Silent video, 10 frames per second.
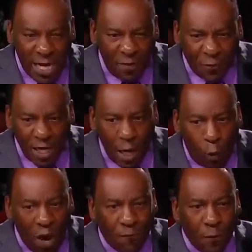nothing
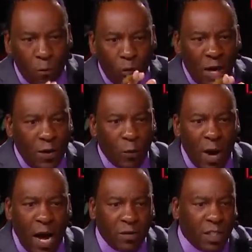away from Ronda
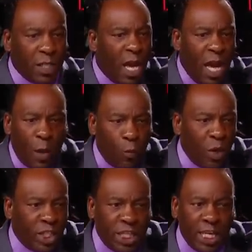Rousey and
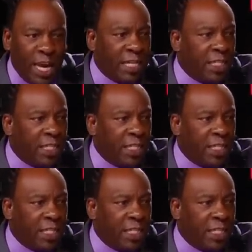what she has